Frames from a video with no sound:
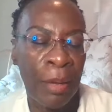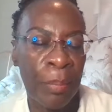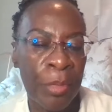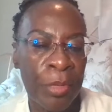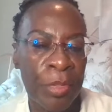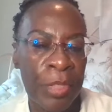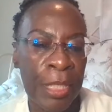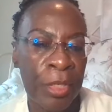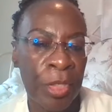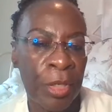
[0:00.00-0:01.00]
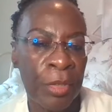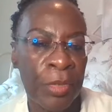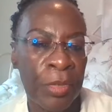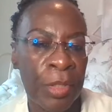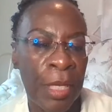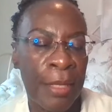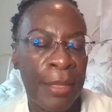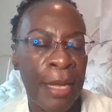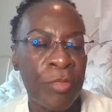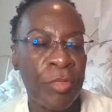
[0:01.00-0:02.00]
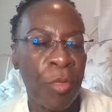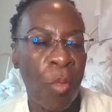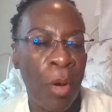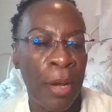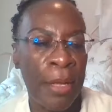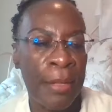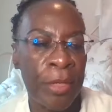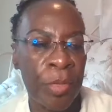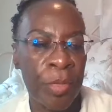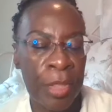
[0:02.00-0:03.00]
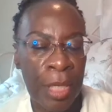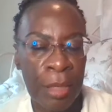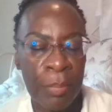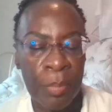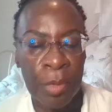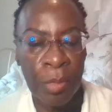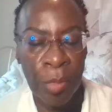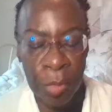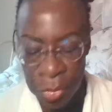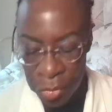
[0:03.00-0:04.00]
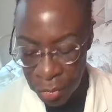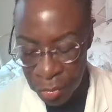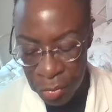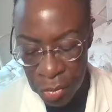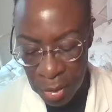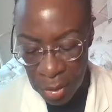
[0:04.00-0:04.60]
procedures that require that you take precautions,